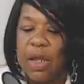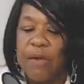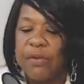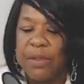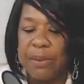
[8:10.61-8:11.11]

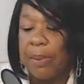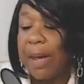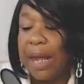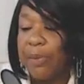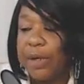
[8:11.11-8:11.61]
For them to
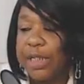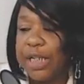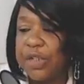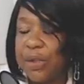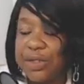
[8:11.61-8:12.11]
buy more
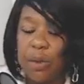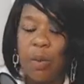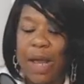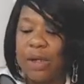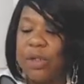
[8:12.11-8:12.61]
tissue? I said, well,
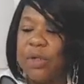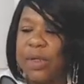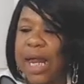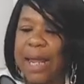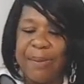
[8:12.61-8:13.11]
why don't you and
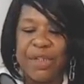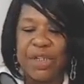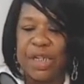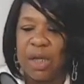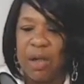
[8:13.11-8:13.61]
I pitch
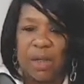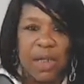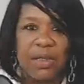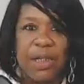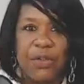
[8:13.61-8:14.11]
in and go
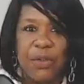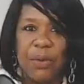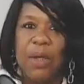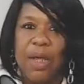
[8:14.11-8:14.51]
get tissue?